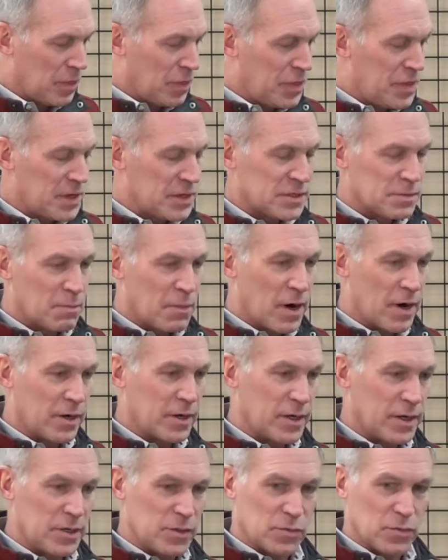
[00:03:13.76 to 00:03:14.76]
This
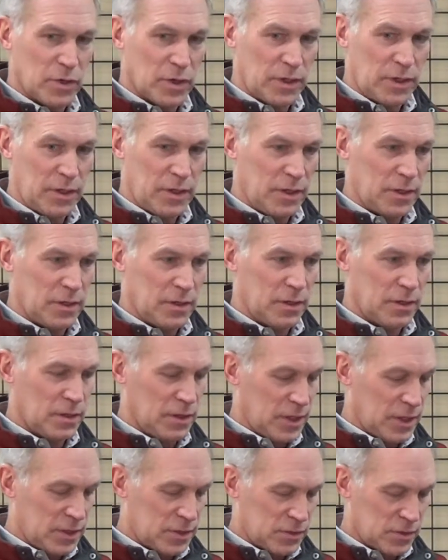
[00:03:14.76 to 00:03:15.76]
market is
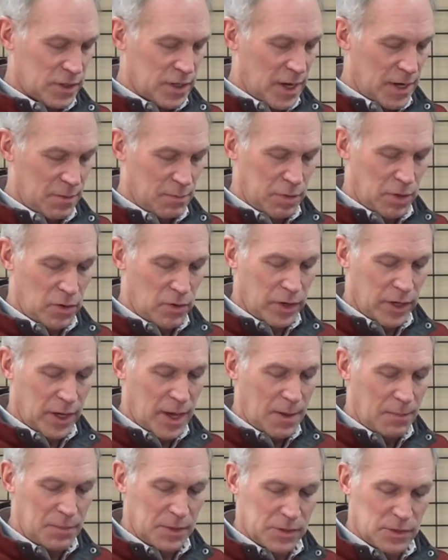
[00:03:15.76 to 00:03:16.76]
kind of blowing
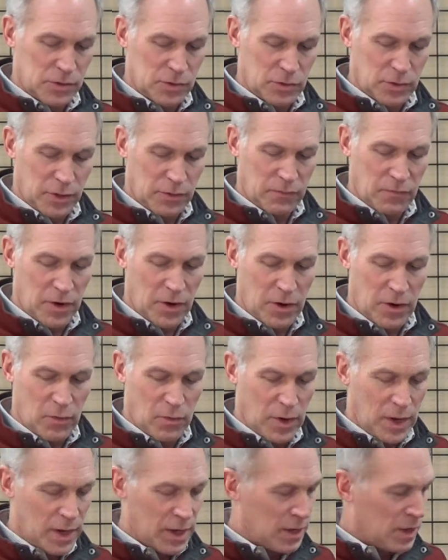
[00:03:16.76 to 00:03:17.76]
up. It's doing very
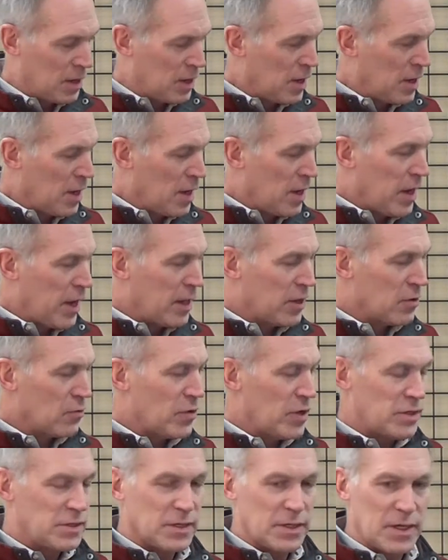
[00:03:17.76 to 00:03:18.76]
well. And the
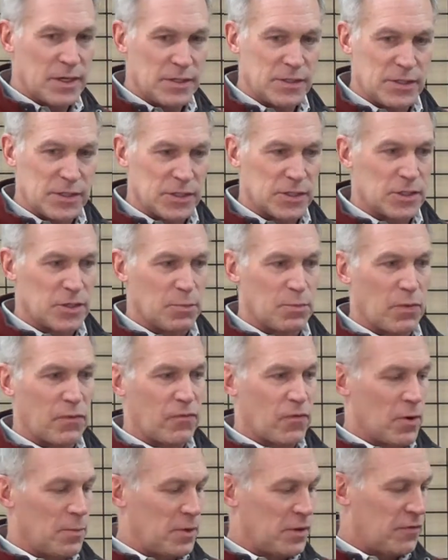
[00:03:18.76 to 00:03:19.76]
reason is just the
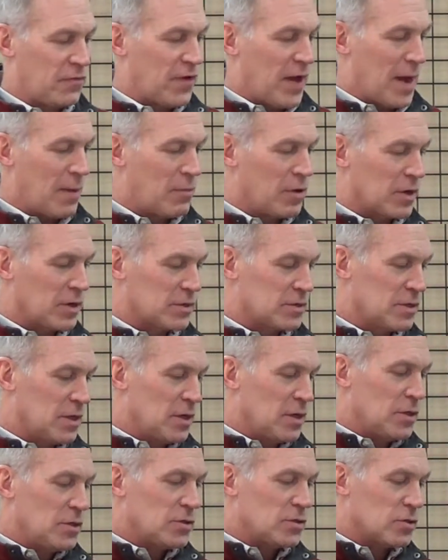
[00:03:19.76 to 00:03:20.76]
performance fabrics.
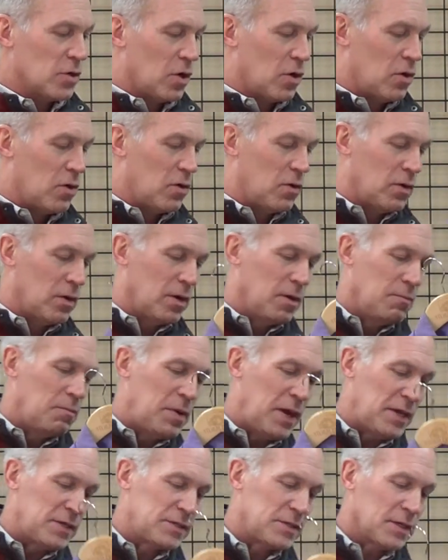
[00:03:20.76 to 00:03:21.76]
So
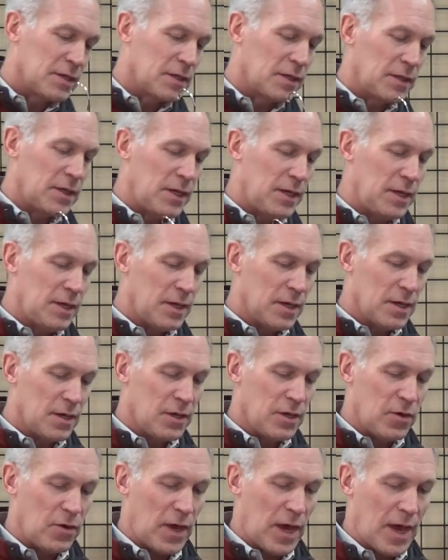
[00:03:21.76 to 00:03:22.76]
basically
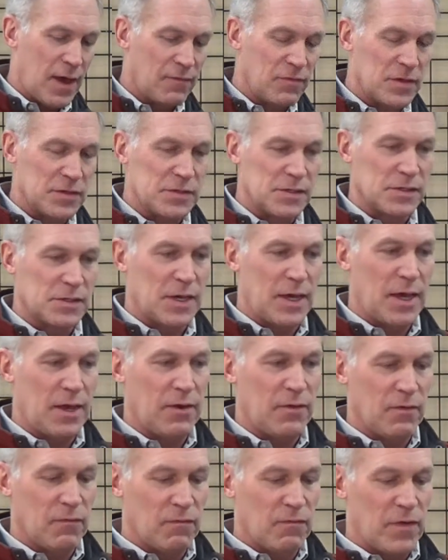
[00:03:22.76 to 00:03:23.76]
this is
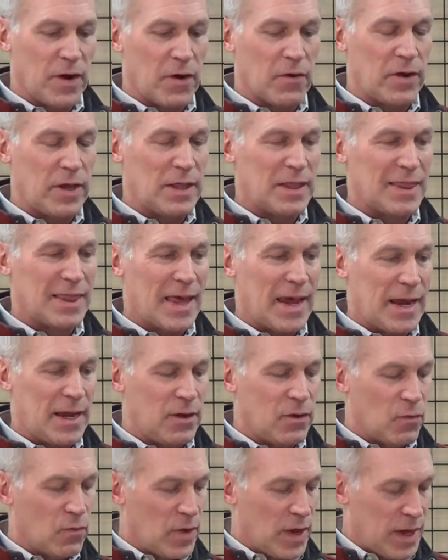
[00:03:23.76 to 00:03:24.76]
a very
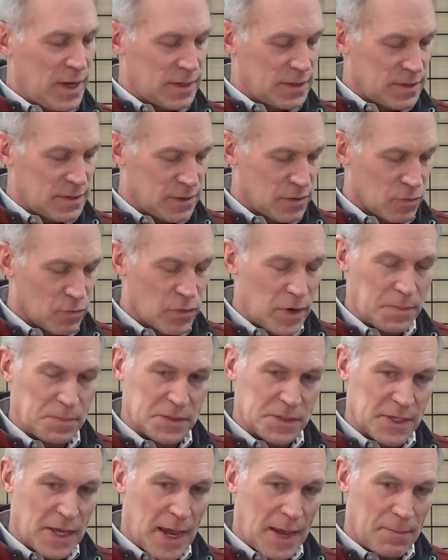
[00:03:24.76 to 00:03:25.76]
lightweight
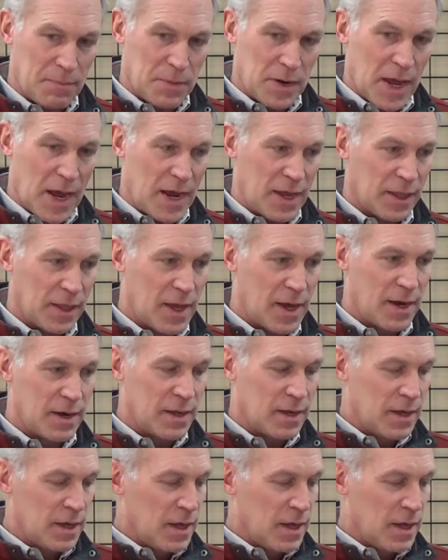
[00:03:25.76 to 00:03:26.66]
ripstop nylon.